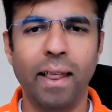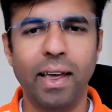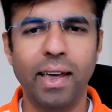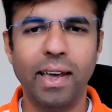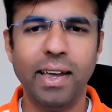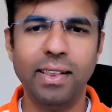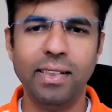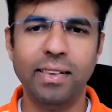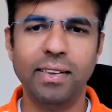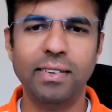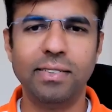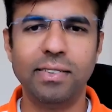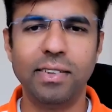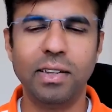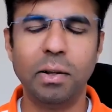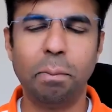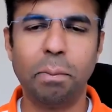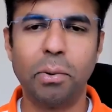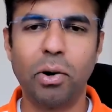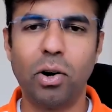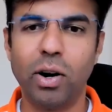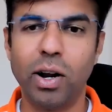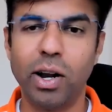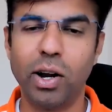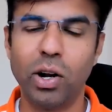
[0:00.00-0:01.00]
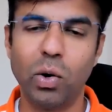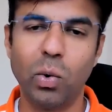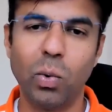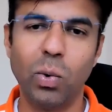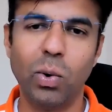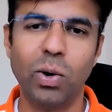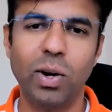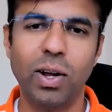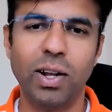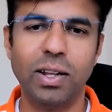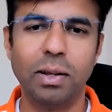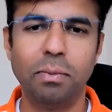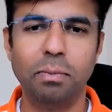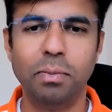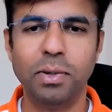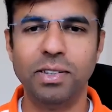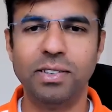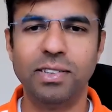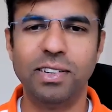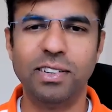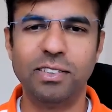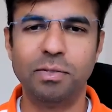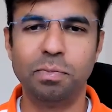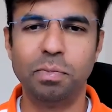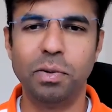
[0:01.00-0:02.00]
In this, the product owner, the
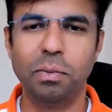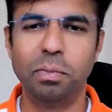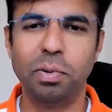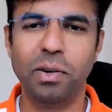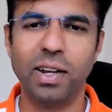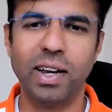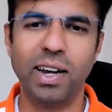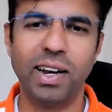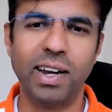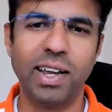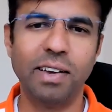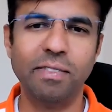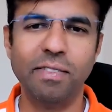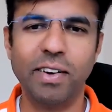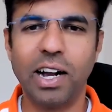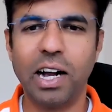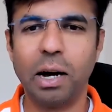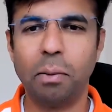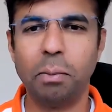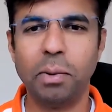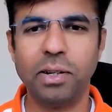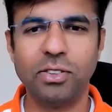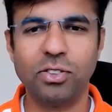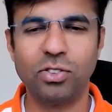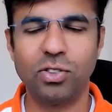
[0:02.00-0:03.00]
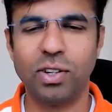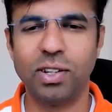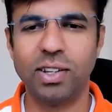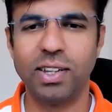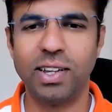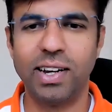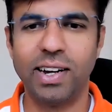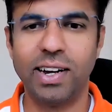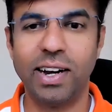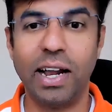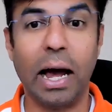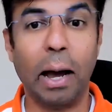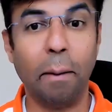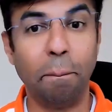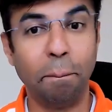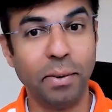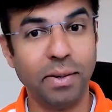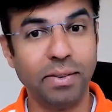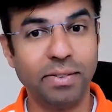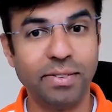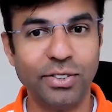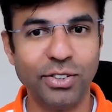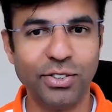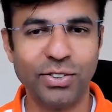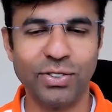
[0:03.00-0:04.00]
business people can give comments on that,
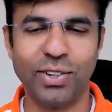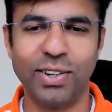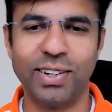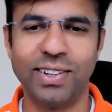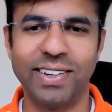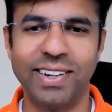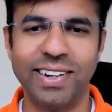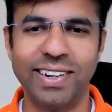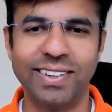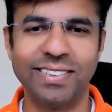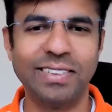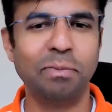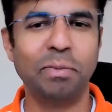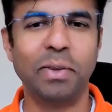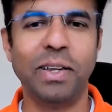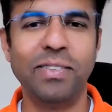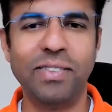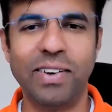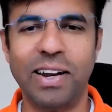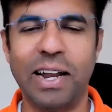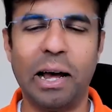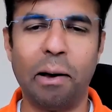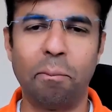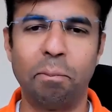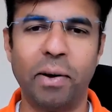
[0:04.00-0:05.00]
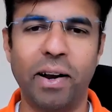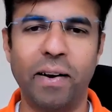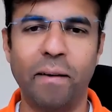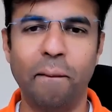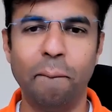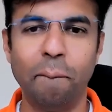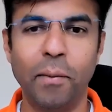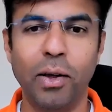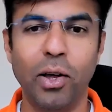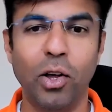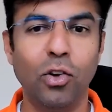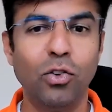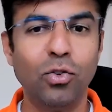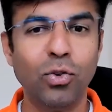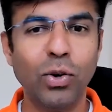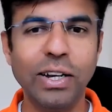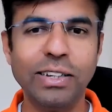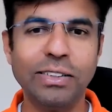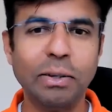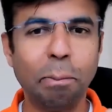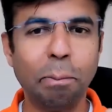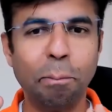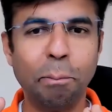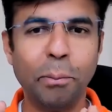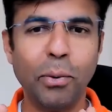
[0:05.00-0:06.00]
appreciation on that, something will happen. So
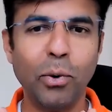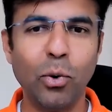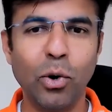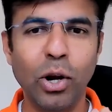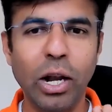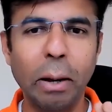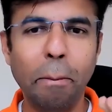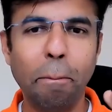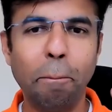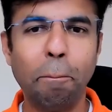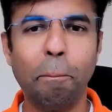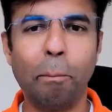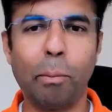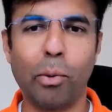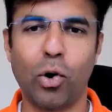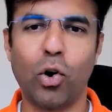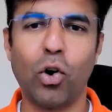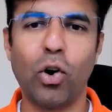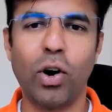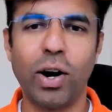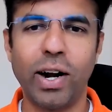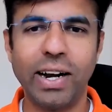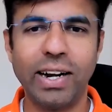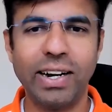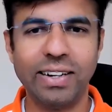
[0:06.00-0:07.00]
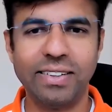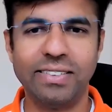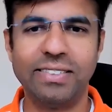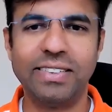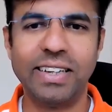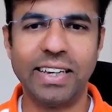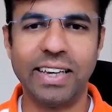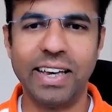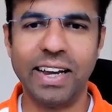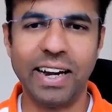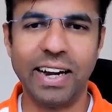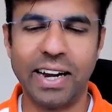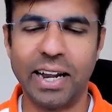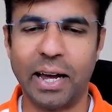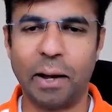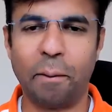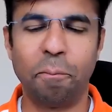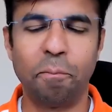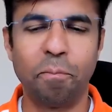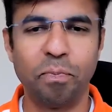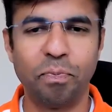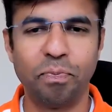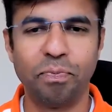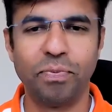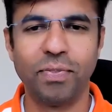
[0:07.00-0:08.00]
it's a purely a product checking time.